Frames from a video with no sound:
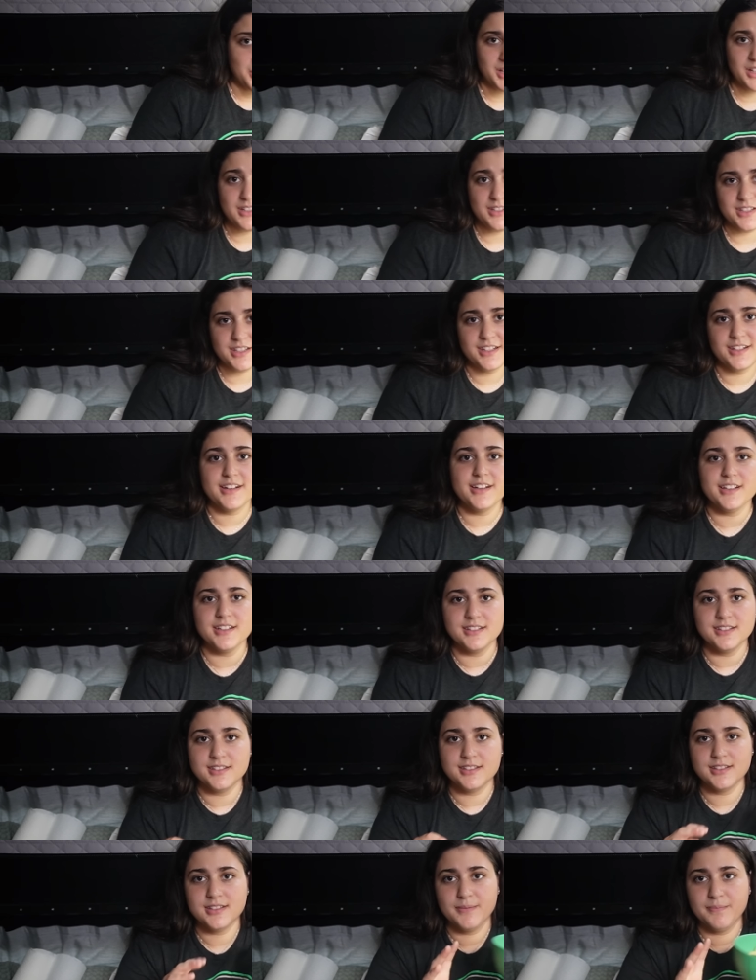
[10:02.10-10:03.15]
Because it
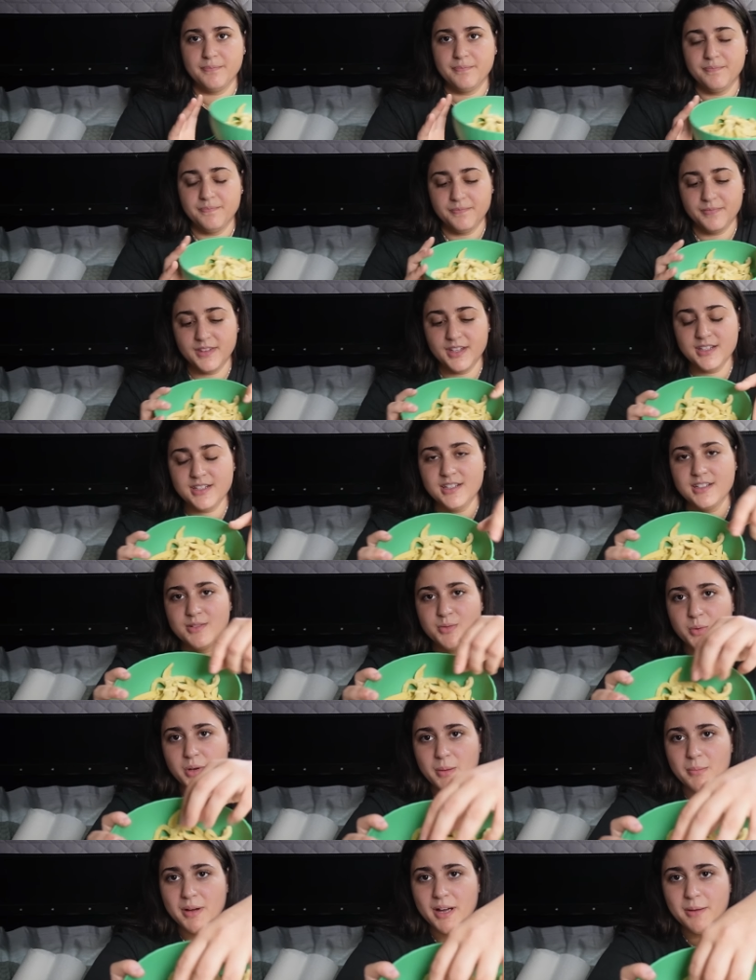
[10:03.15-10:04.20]
is. This is
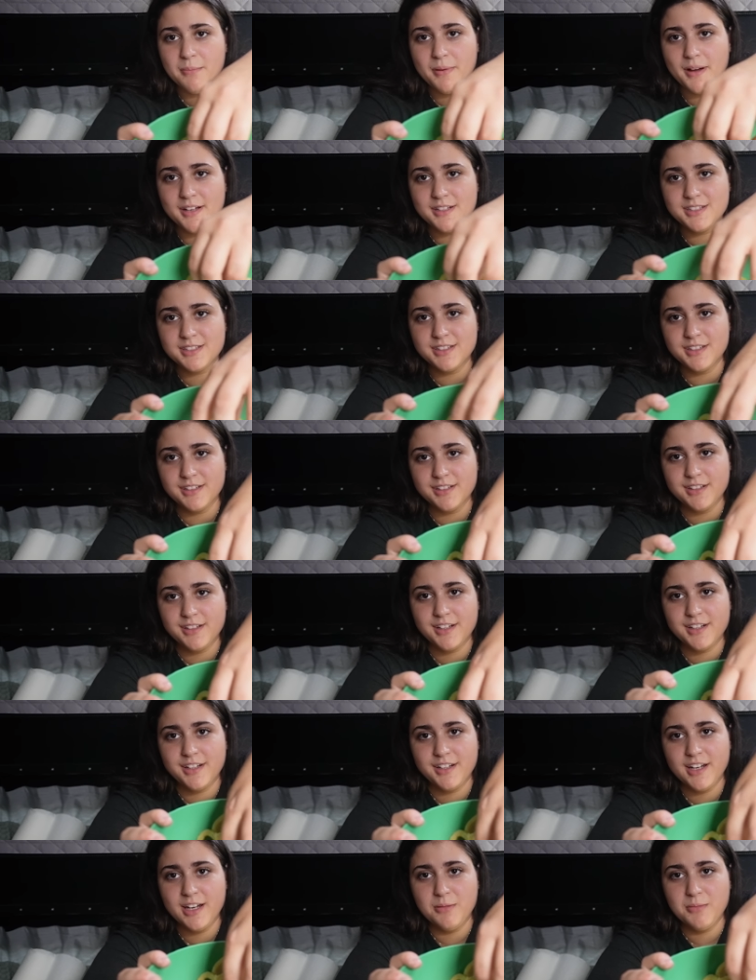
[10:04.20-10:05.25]
what my pasta
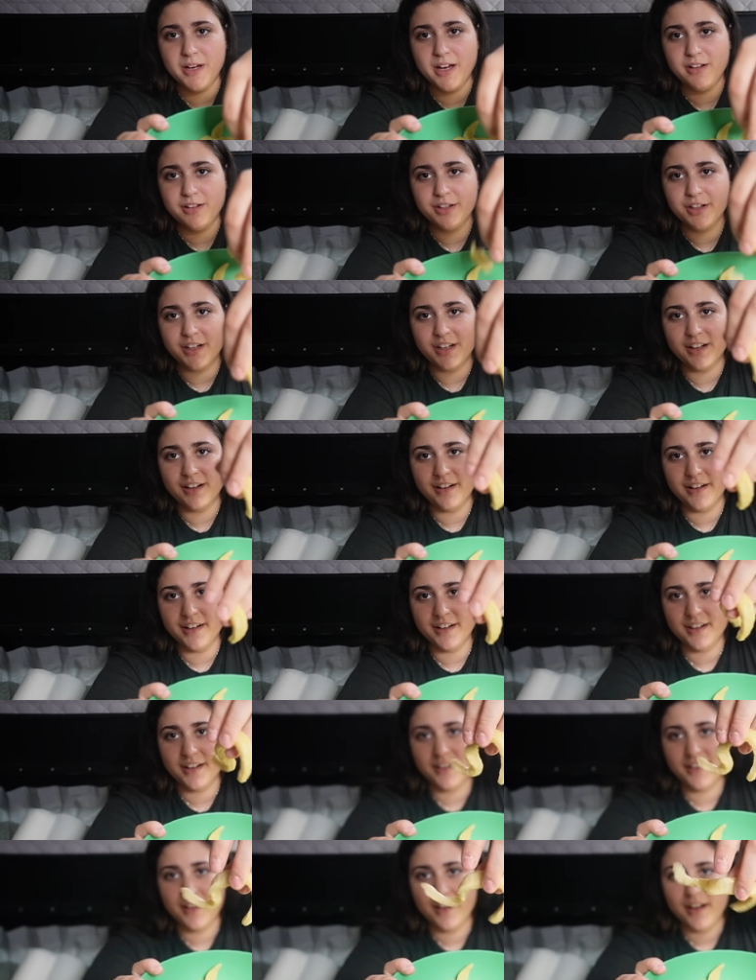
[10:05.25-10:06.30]
came out looking
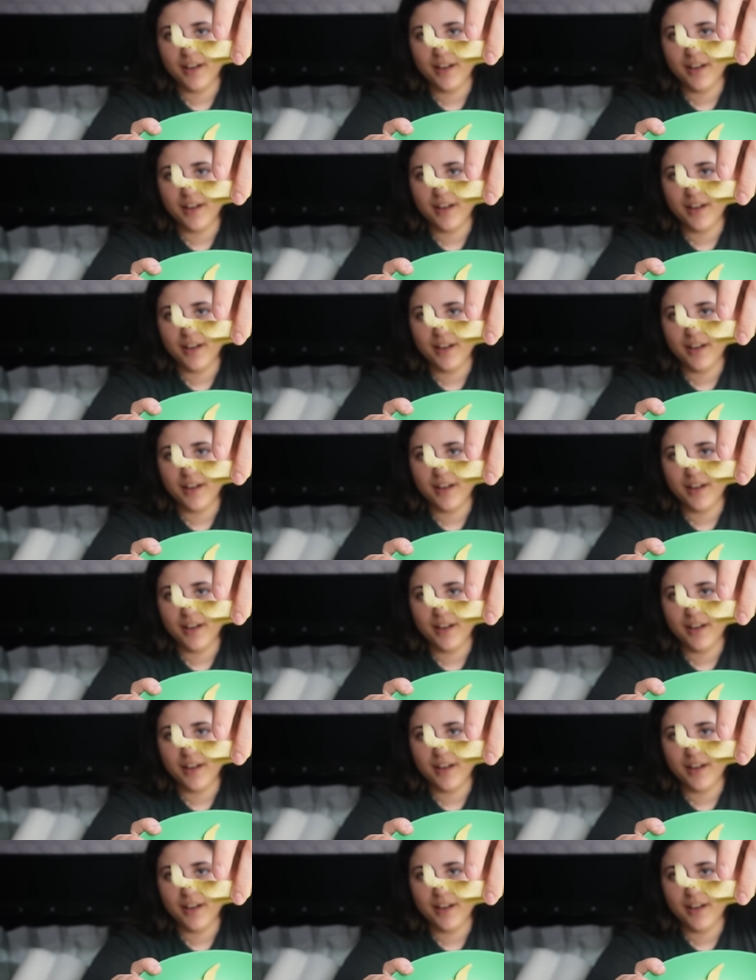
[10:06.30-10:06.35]
like.